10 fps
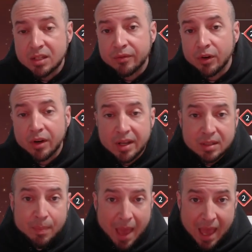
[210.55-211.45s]
This is for
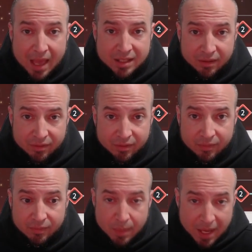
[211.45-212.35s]
his passive.
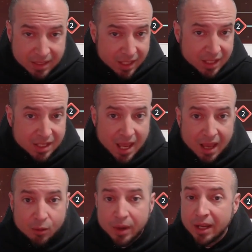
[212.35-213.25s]
His basic
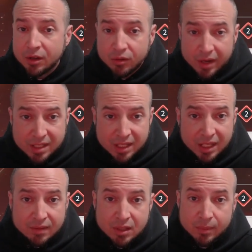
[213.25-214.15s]
attack, when it crits,
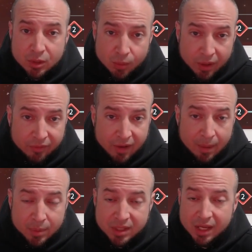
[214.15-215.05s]
it gives him a
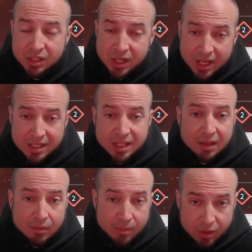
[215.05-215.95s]
25% chance to
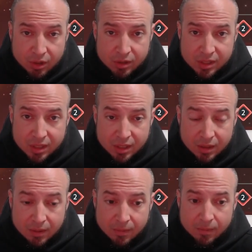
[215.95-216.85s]
give him Thirst.